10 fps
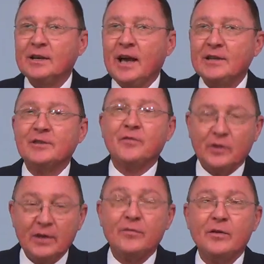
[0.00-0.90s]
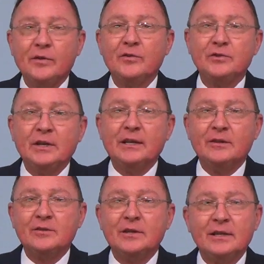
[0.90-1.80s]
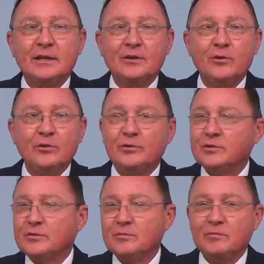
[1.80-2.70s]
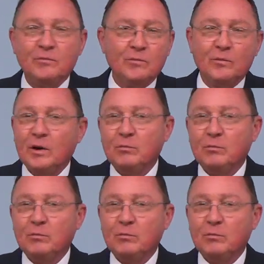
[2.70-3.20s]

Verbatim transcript: as the forgiver of your sins, whose uh,